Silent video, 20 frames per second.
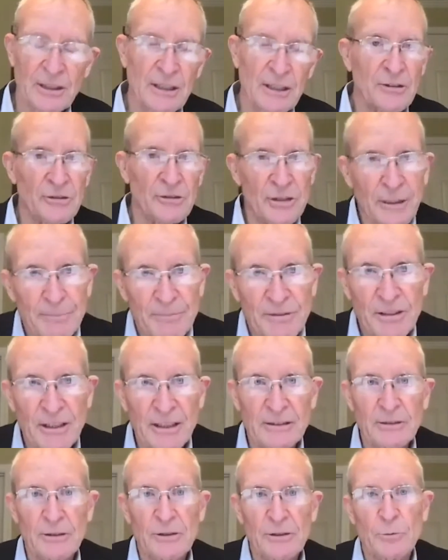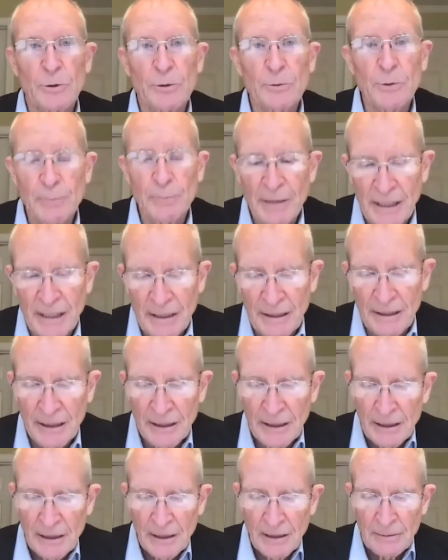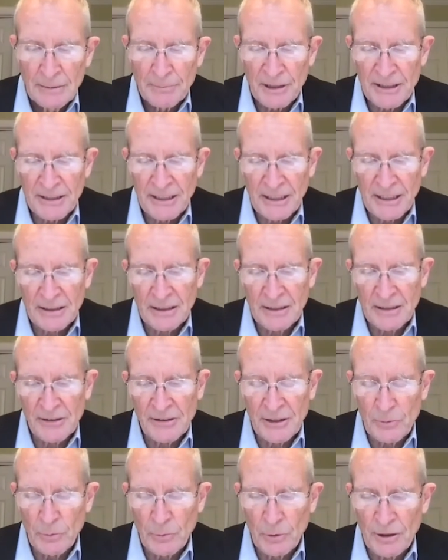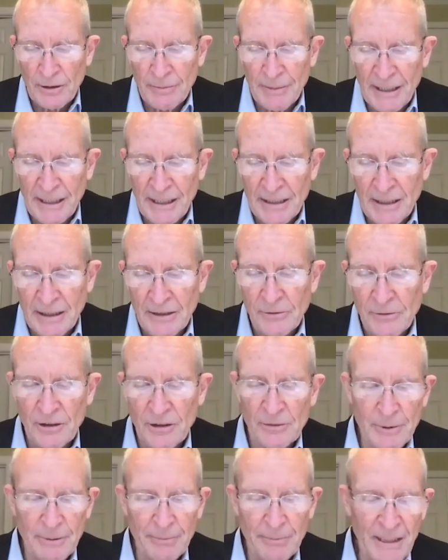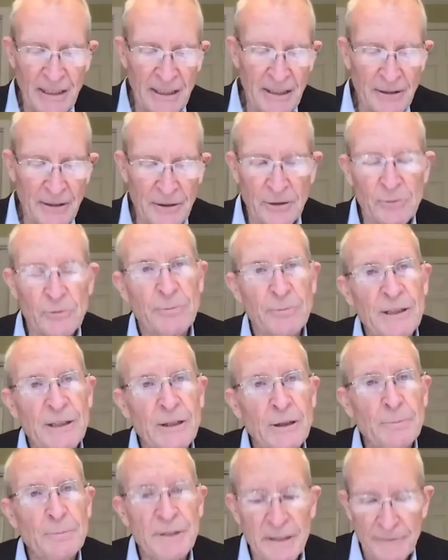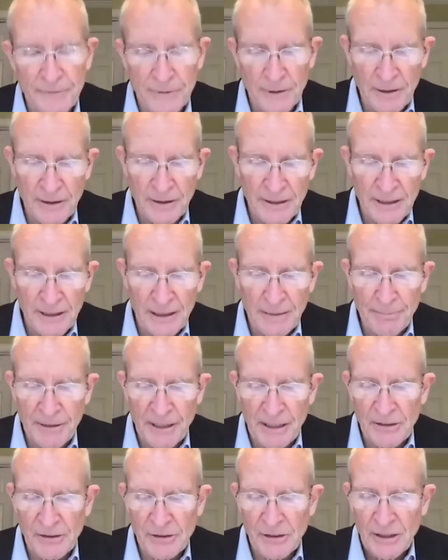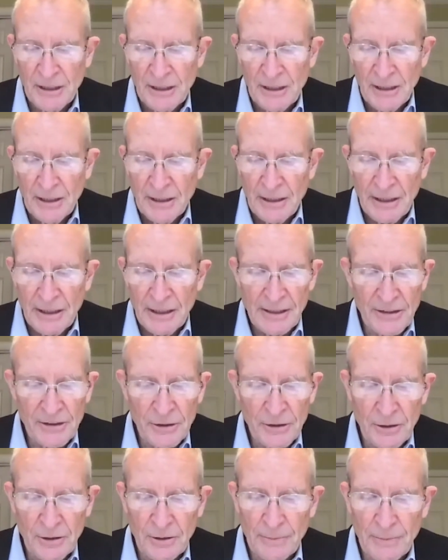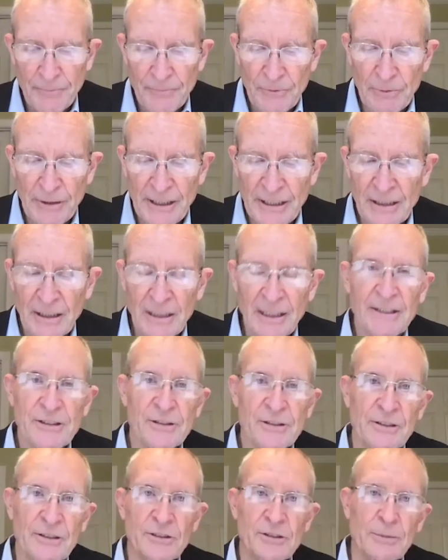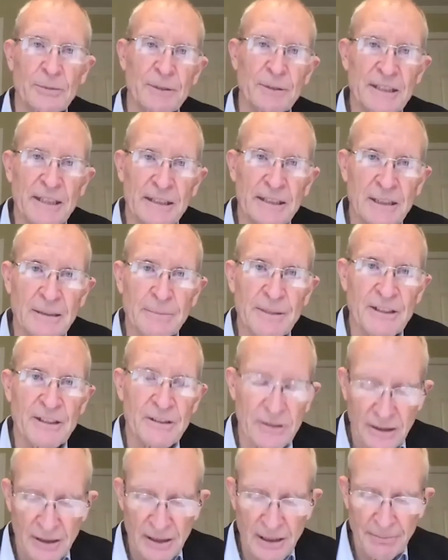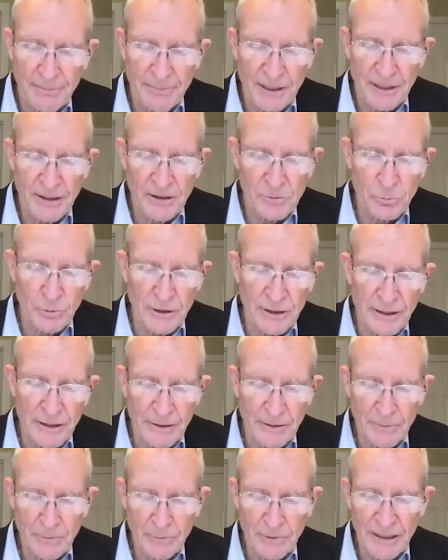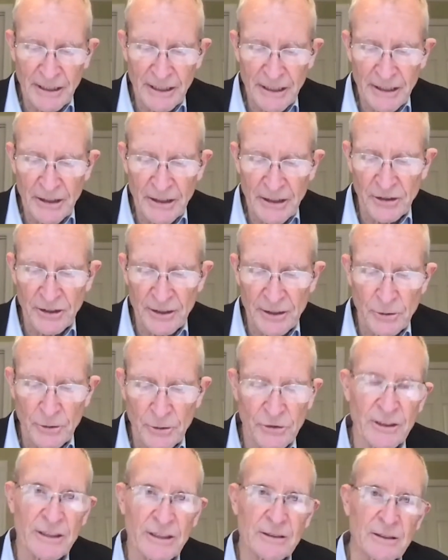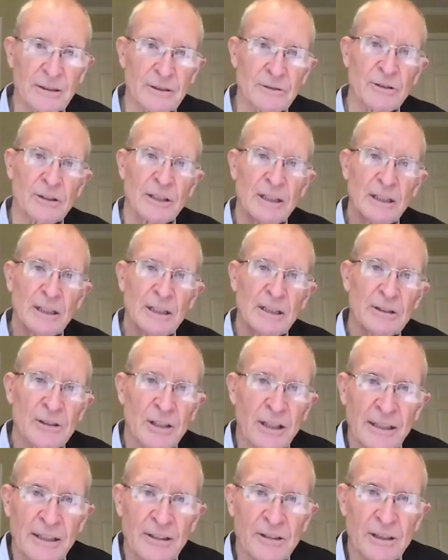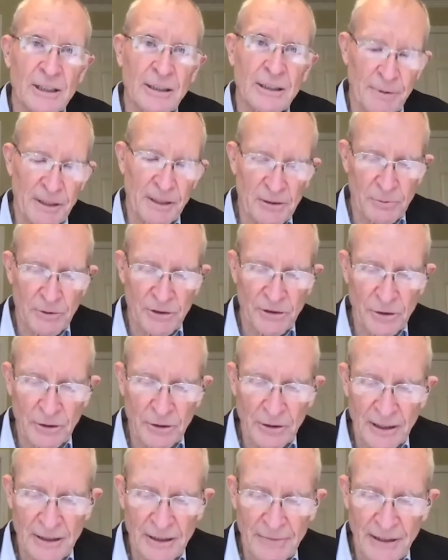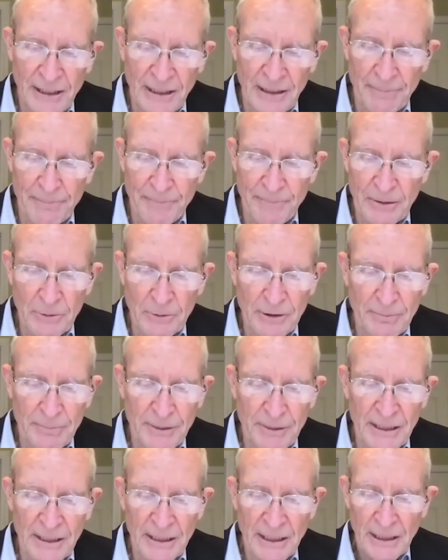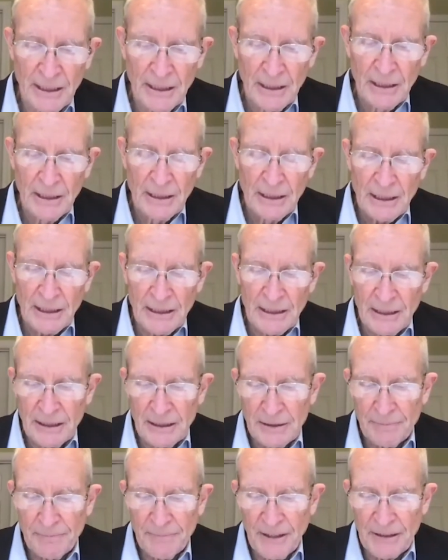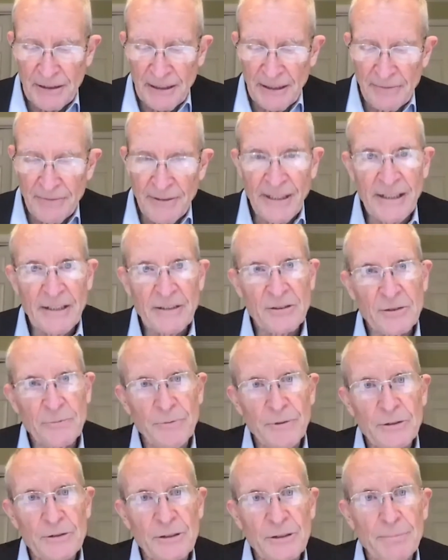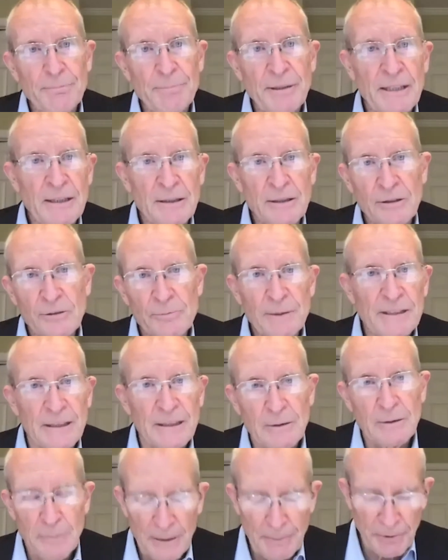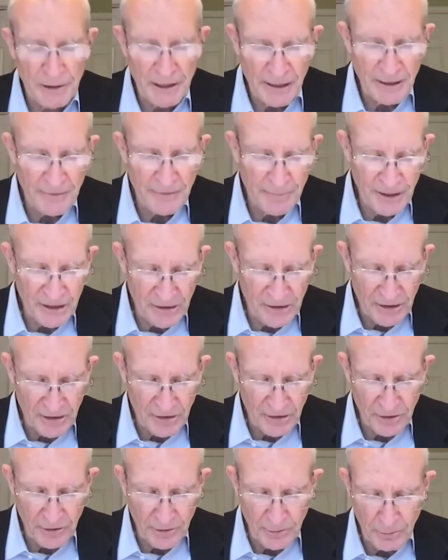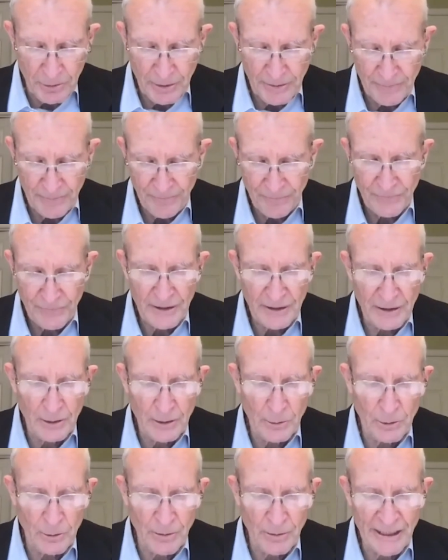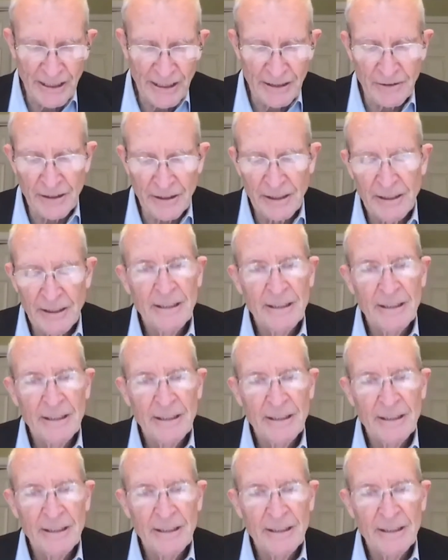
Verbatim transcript: Some sectors would remain protected as they were in many countries, but many others would be open to foreign companies. Initial regulations to protect domestic companies would, uh, would ease in those sectors. Chinese companies would certainly develop that would be uh, advanced, fierce competitors, but there would be plenty of business to go around.